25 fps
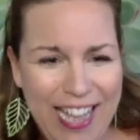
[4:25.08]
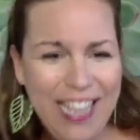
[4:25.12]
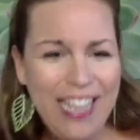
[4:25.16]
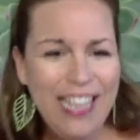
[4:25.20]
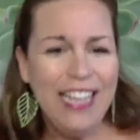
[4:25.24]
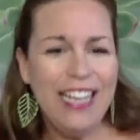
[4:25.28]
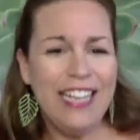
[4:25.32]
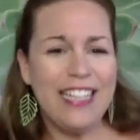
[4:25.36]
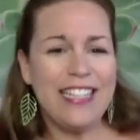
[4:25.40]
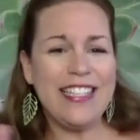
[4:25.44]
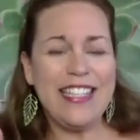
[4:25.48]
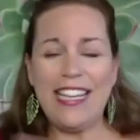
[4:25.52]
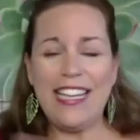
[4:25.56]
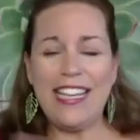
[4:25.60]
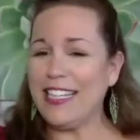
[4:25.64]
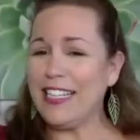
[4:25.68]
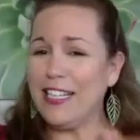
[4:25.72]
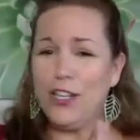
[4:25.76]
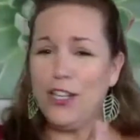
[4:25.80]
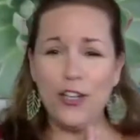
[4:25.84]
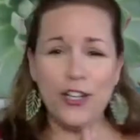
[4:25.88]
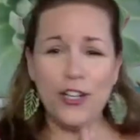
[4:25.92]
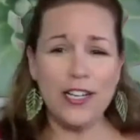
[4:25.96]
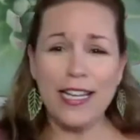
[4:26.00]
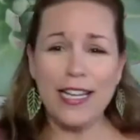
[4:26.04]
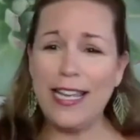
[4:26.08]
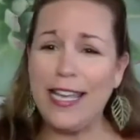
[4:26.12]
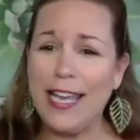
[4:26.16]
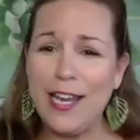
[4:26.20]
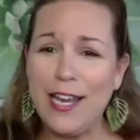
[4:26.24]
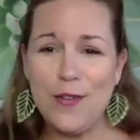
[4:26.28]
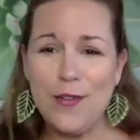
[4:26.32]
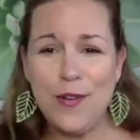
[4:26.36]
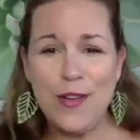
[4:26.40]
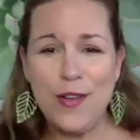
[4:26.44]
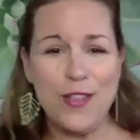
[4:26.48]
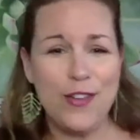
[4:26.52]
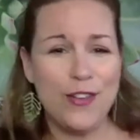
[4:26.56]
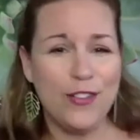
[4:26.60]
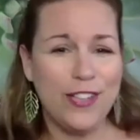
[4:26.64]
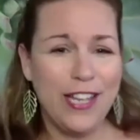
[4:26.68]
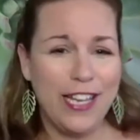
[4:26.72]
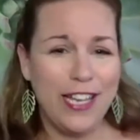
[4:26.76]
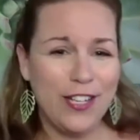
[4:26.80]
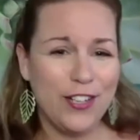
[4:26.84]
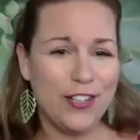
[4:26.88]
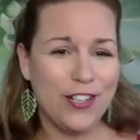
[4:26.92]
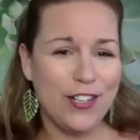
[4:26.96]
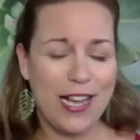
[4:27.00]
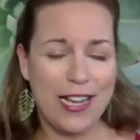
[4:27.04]
It's like you're going to get it whether you like
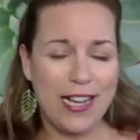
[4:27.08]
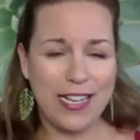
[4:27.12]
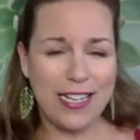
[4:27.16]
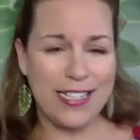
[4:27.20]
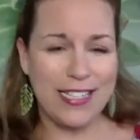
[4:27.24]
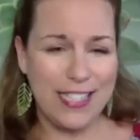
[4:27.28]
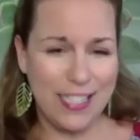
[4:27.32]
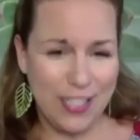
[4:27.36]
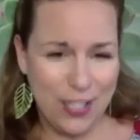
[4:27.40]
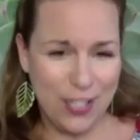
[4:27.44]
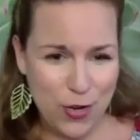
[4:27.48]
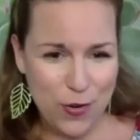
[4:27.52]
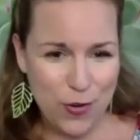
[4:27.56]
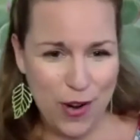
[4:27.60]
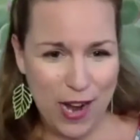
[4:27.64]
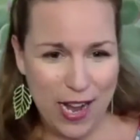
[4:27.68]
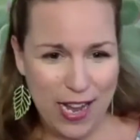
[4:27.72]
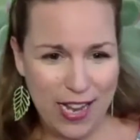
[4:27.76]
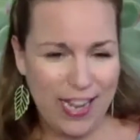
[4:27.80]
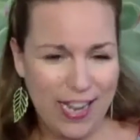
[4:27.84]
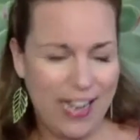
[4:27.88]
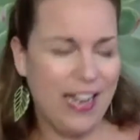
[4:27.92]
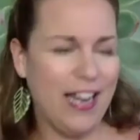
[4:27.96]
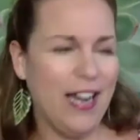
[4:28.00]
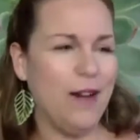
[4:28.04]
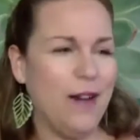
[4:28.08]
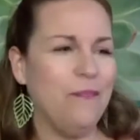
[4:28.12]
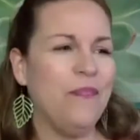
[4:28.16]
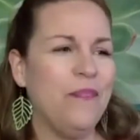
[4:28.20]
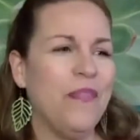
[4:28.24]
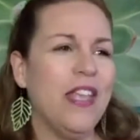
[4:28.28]
it or not, because it's who I am.